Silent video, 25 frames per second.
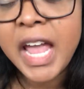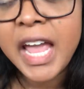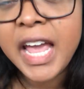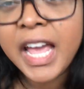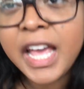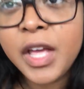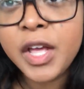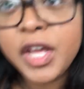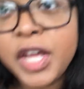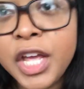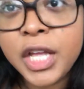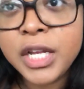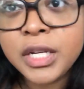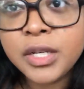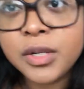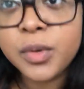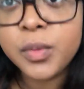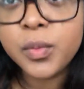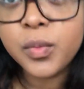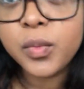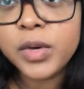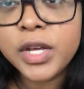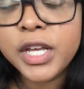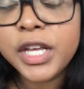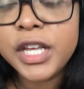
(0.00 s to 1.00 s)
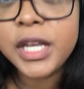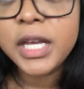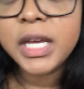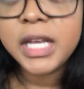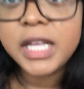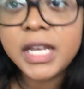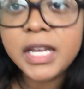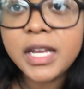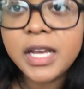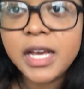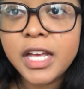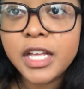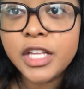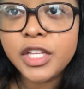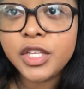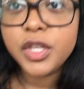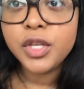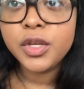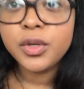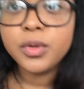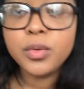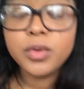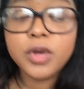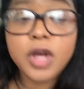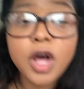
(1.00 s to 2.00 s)
And when
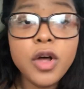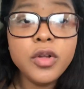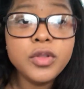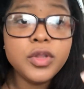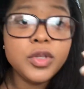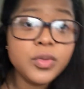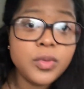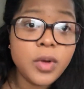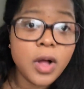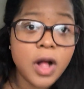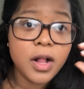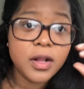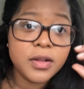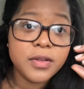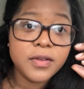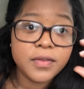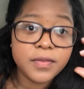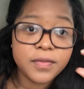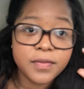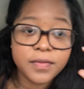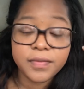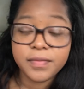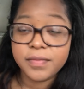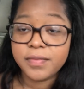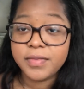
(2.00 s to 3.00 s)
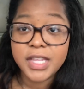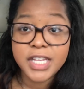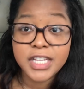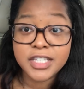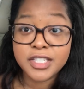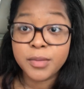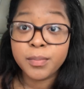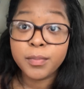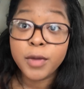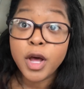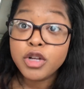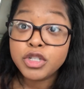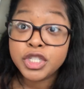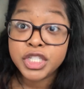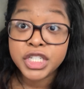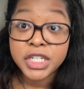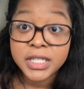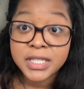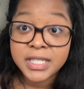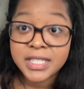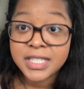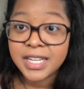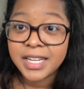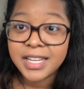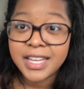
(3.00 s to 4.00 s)
you go through all of these
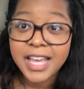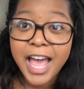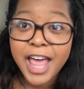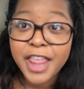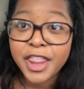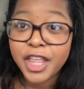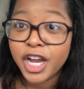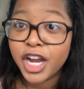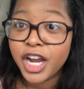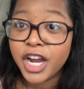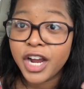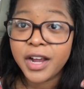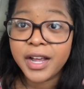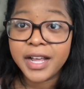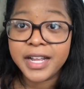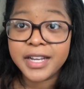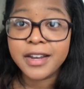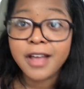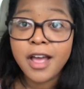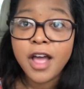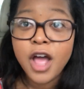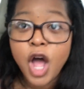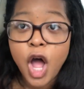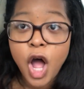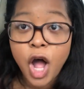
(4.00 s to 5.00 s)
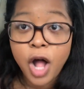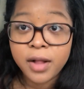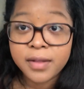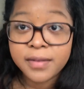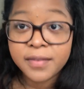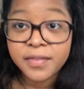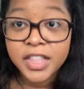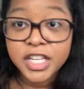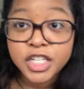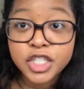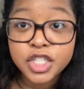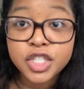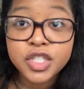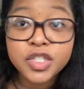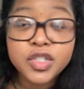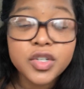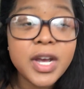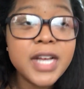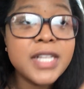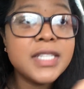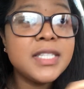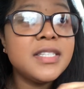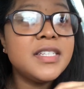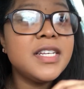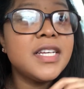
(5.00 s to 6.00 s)
emotions together and all of the
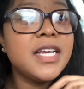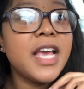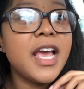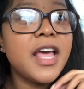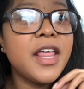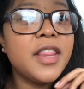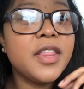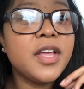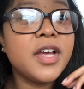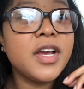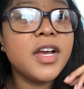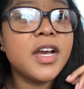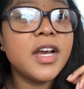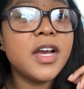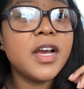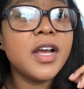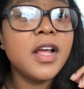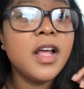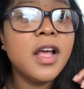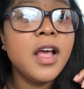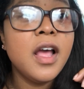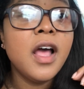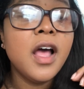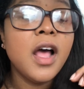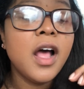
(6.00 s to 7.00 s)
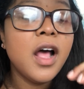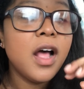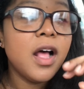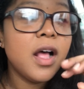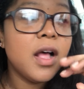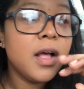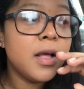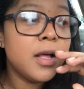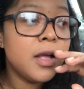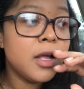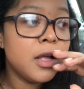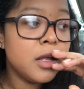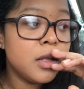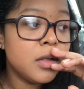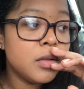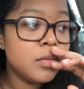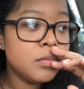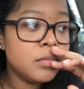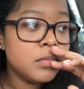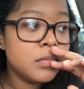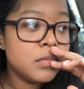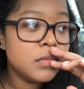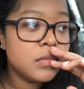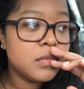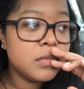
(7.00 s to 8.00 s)
stress together,
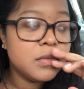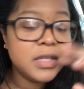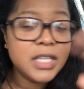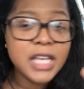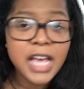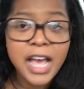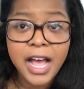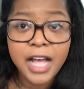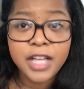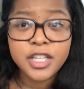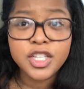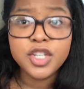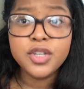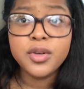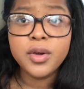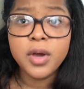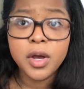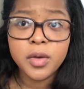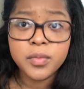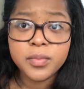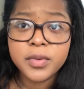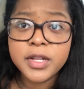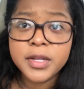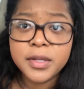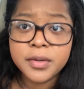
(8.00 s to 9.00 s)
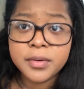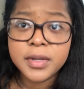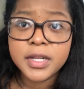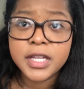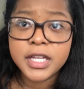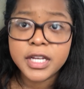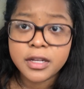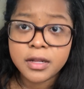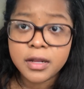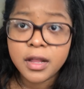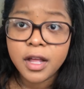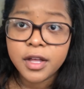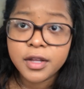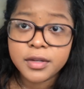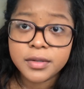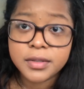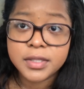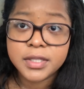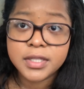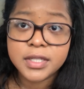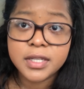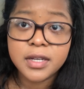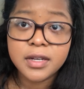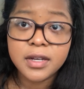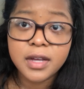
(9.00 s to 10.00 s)
yeah, you grow really, really
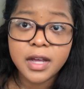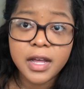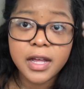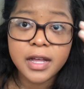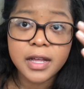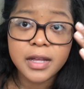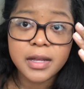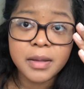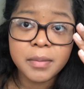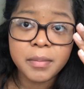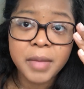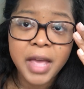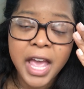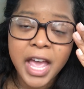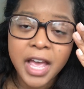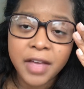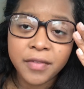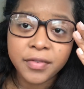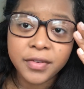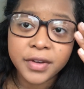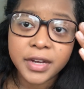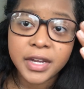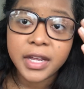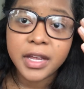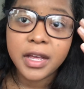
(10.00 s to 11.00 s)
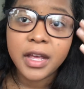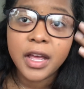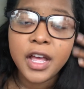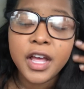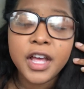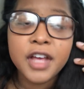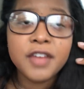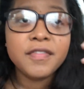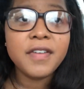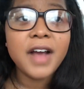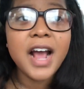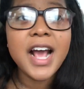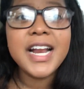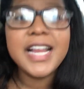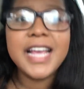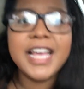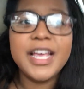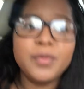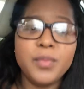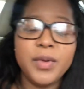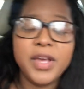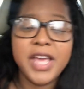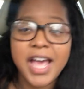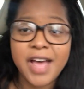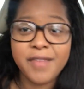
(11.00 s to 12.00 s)
close. Every
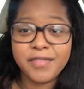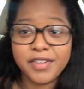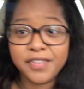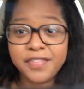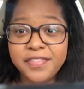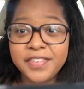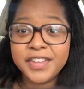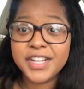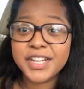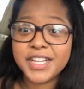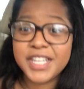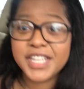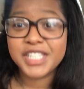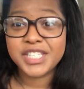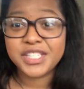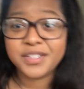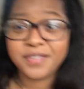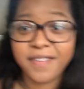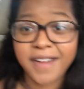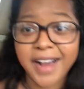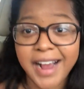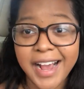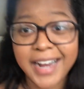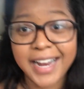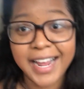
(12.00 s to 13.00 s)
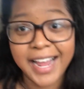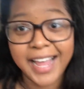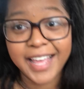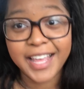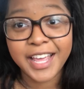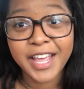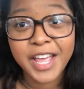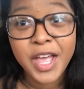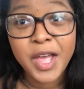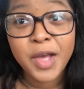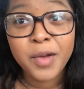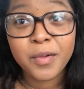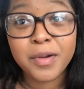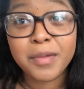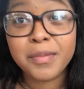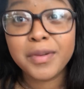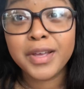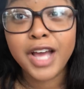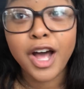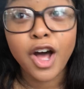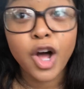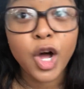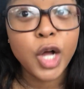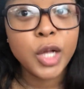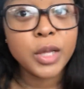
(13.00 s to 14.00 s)
Friday we have a feelings Friday where
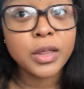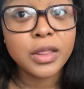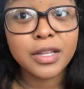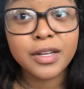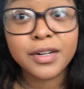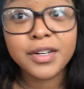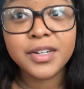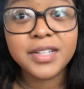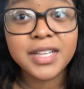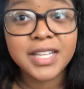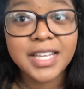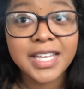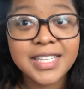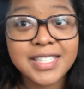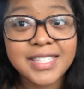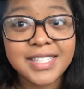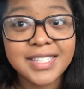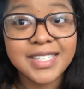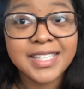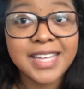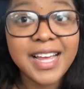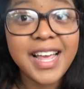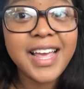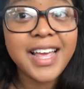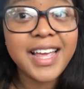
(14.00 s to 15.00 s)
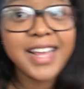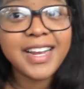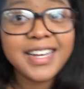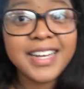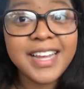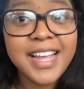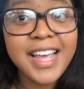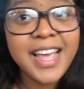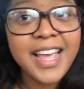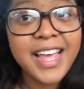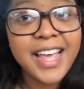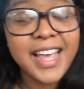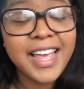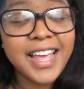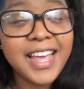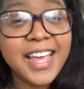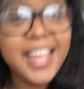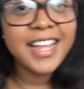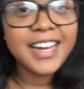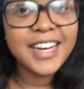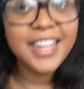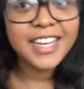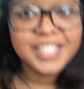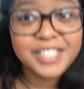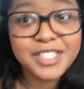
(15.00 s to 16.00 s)
we all literally sit
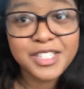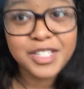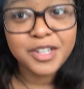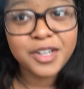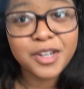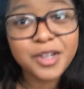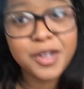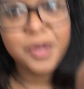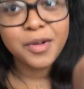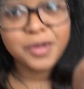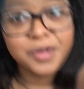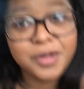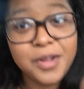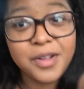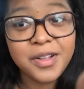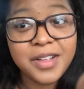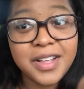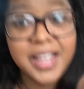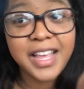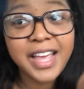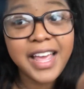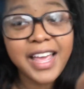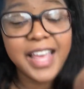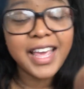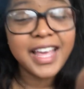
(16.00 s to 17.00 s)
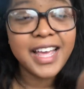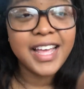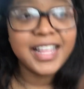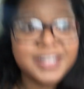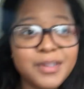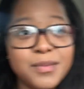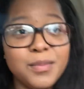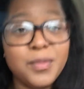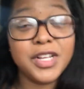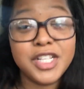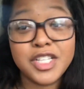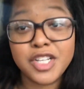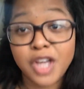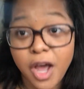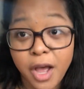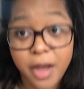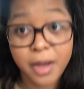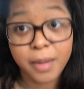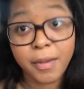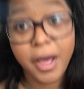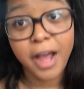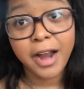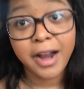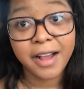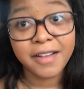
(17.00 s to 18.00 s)
in a circle and we
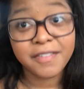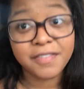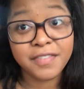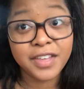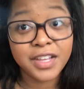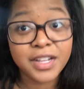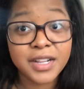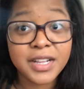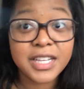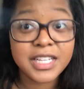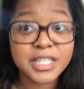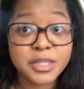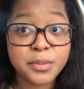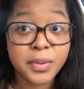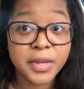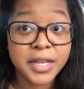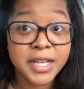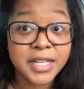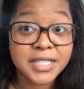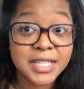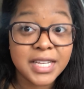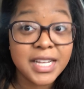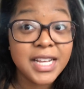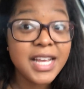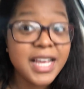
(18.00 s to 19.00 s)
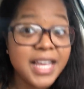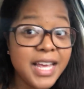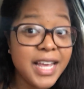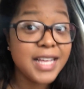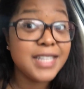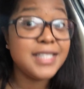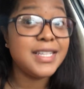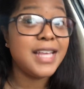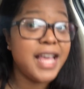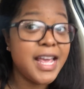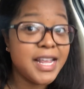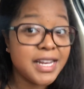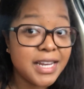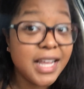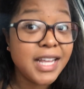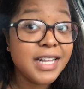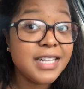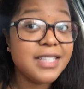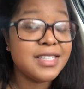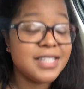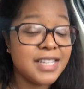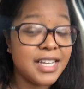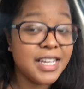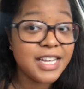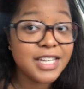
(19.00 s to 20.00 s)
talk about our feelings, because it is an
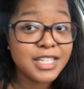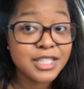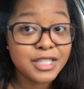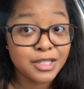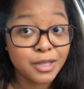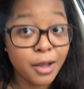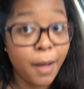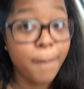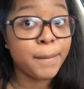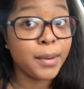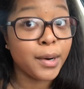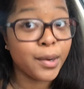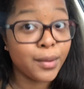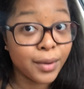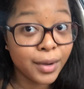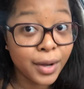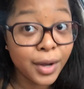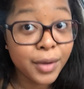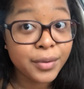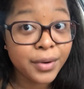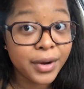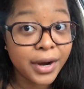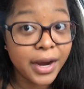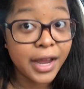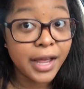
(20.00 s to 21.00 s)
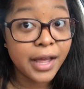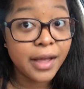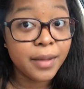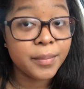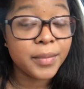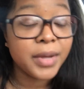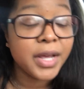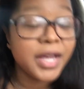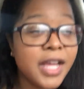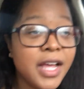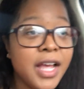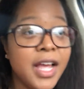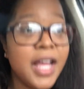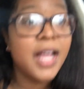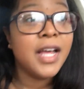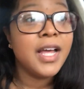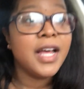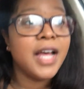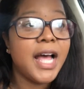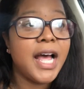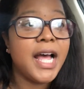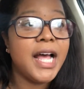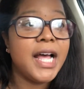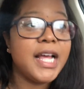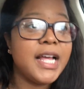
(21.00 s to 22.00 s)
intense program.
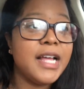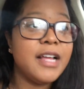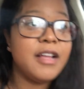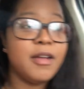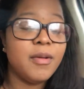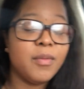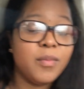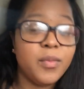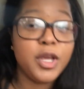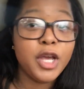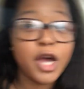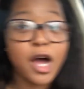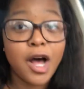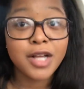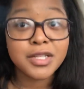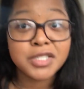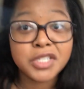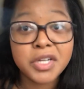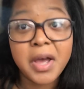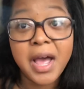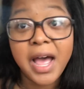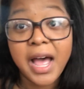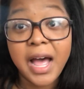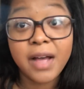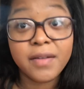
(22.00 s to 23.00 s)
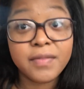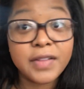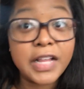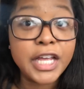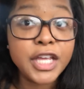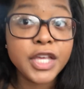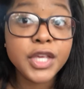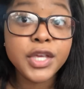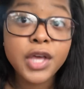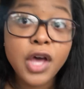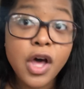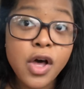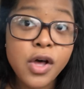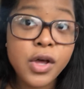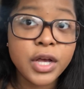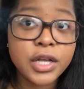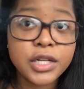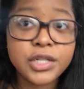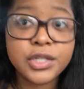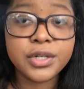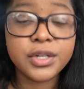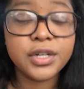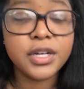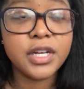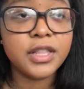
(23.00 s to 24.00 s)
We also have like
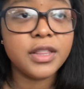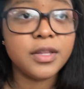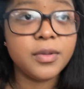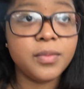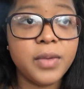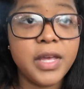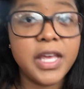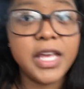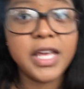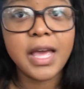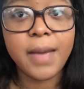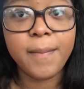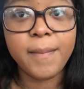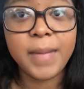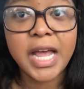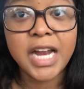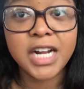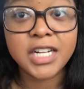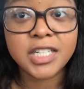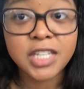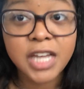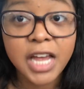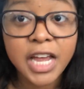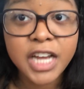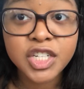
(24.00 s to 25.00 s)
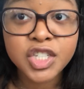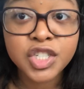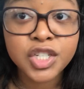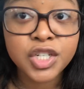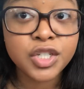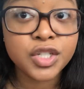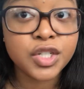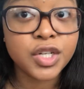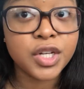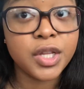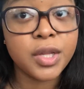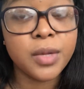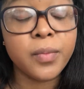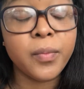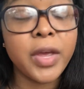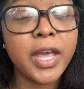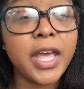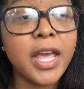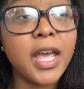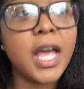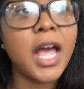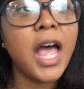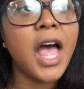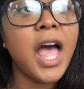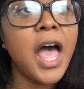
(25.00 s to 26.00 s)
yoga during the week and meditation during the
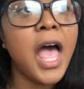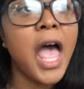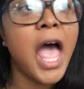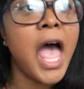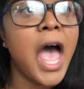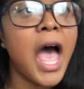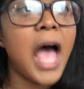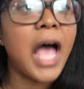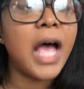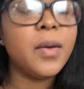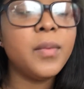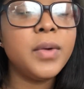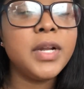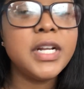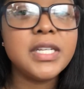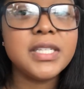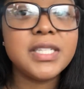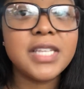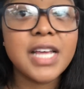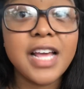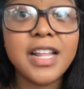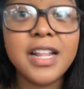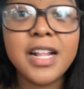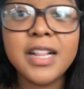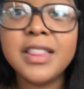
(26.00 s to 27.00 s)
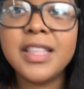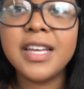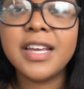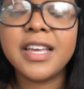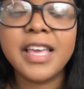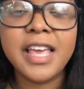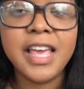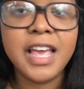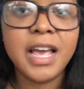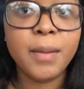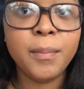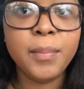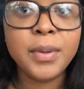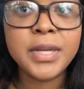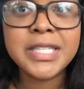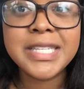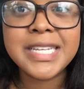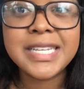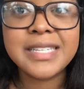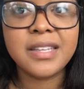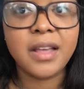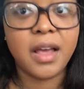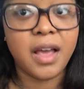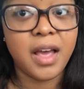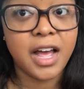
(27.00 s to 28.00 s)
week. I want to say that the campus
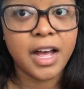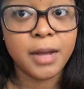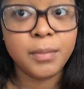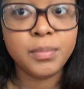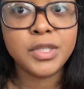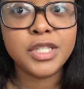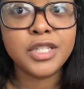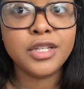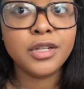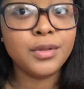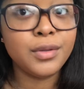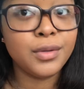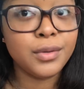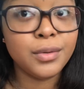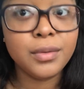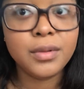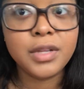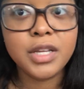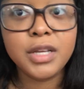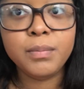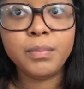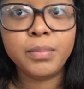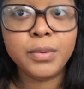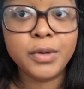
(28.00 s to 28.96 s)
is absolutely